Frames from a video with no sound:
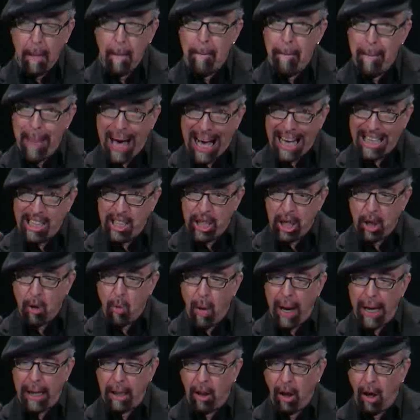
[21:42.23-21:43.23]
magic
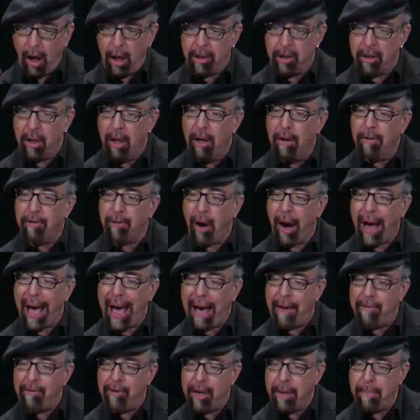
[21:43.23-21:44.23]
weight loss for
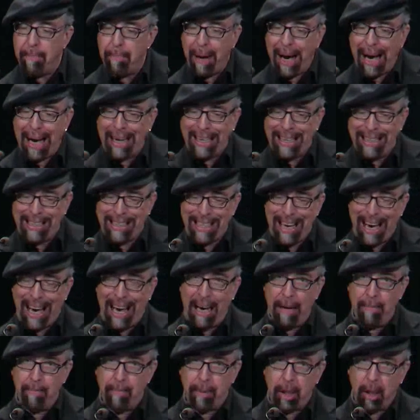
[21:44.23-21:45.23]
every body
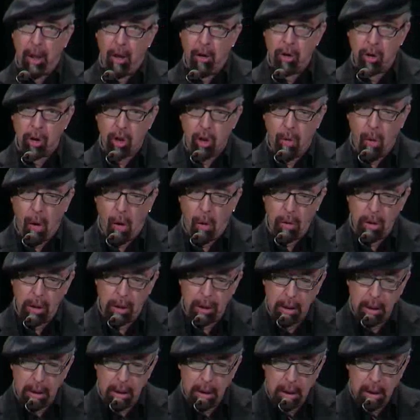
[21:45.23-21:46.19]
type, close quote.